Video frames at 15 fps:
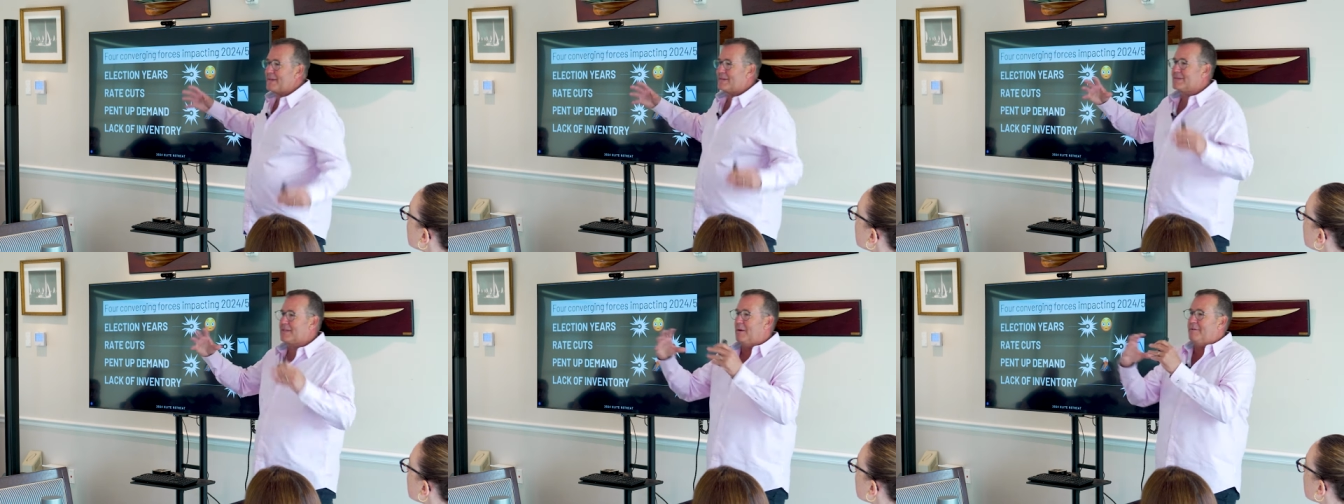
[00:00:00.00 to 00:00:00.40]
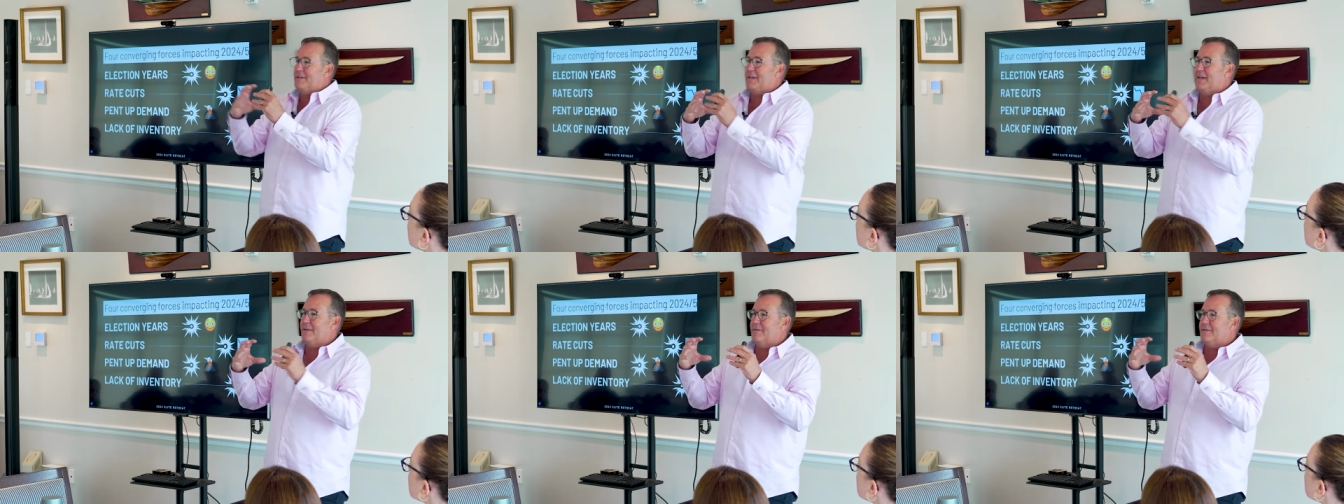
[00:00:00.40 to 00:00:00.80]
things coming
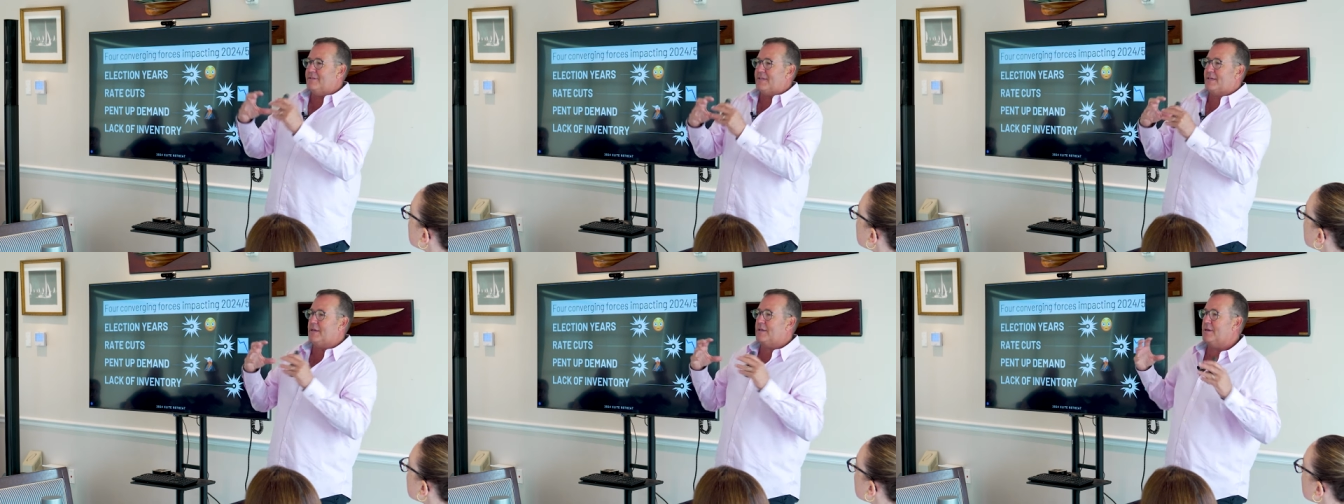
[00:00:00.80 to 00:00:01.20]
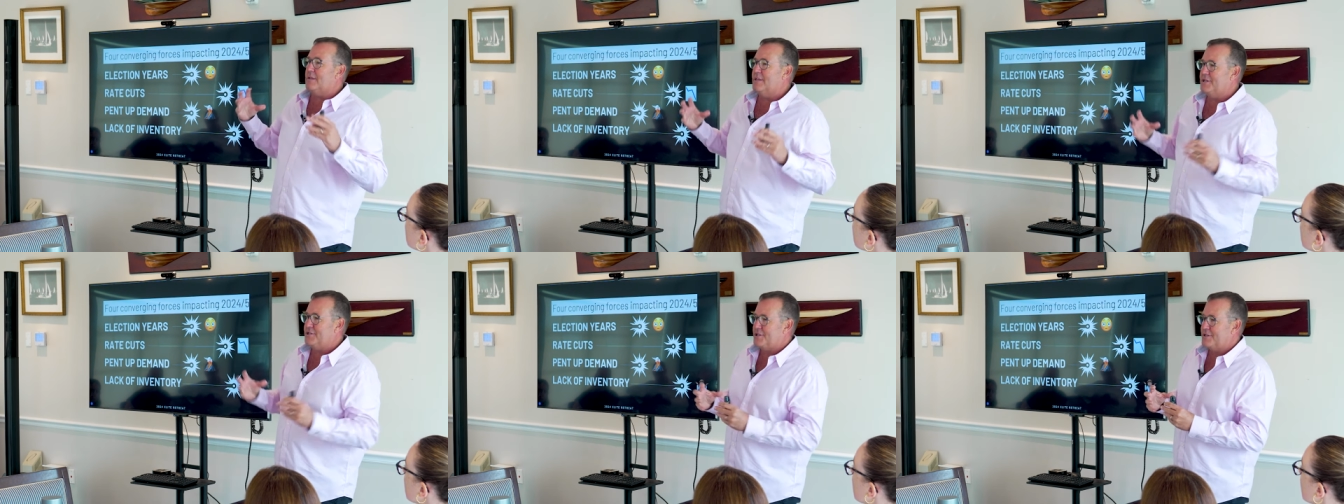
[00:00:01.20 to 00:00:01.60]
together. It's like a
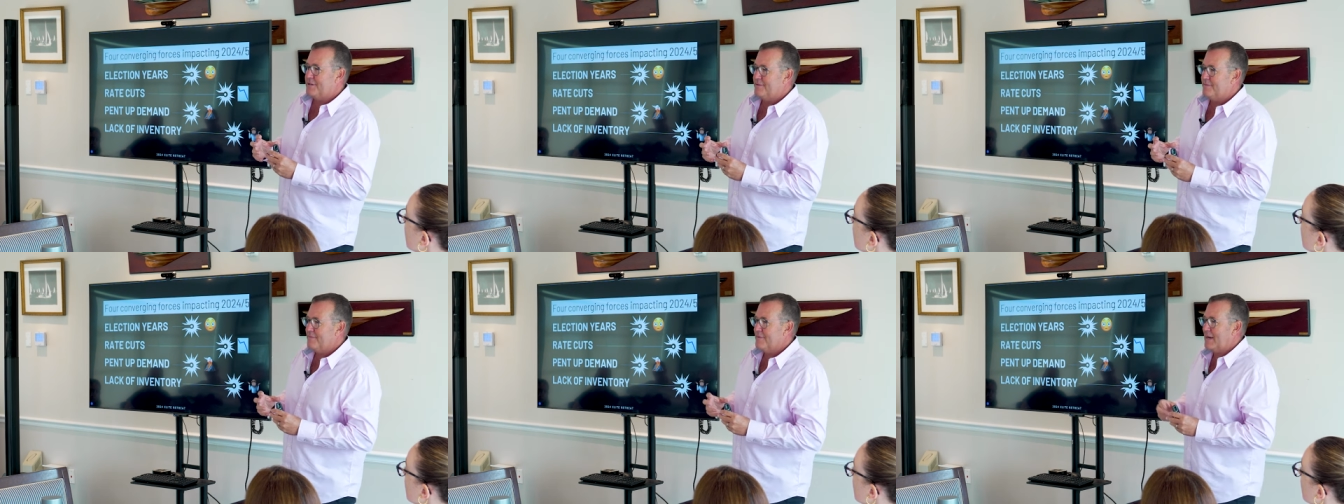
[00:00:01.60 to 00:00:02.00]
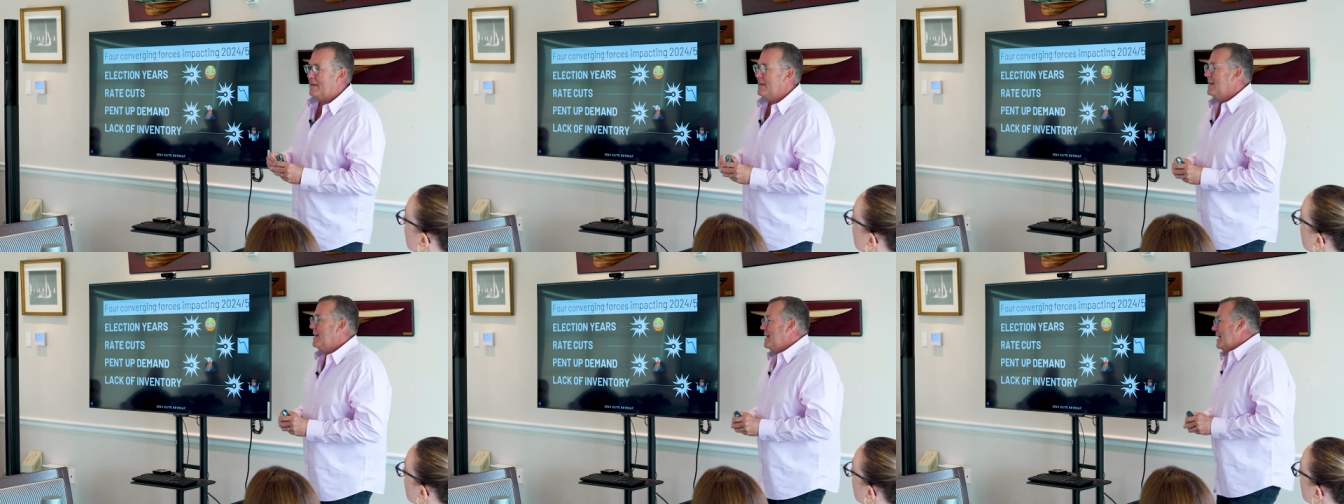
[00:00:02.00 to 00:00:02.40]
collision,
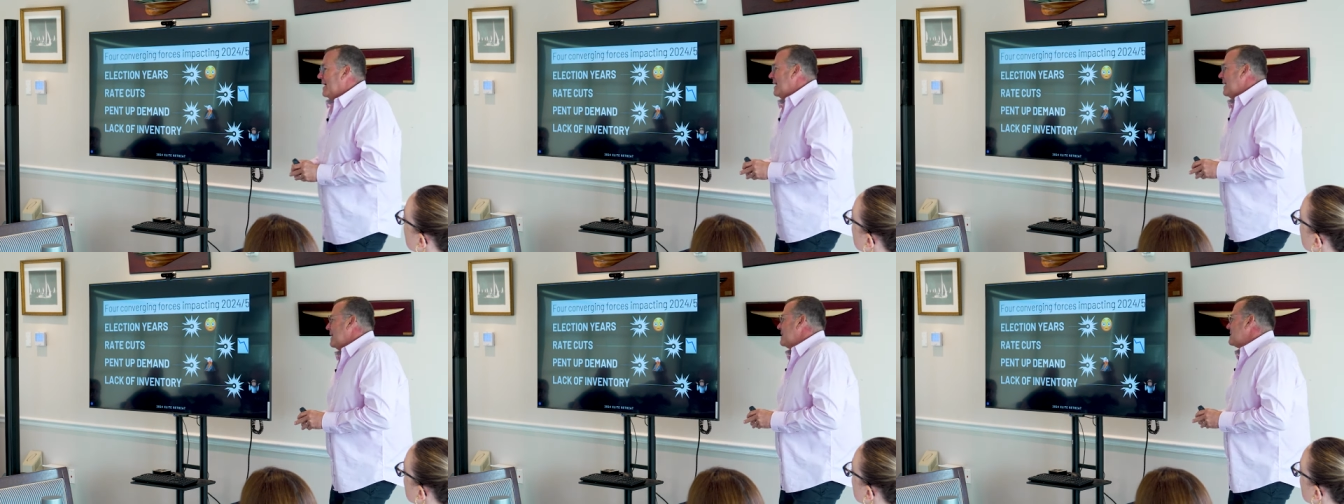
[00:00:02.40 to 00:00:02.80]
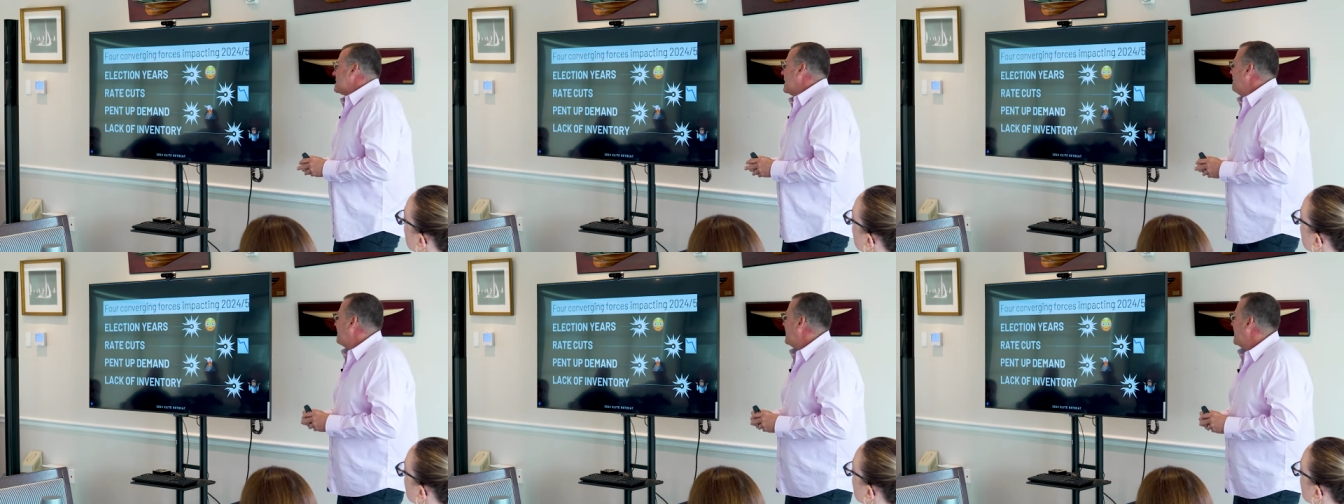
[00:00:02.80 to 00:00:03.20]
right? And Tom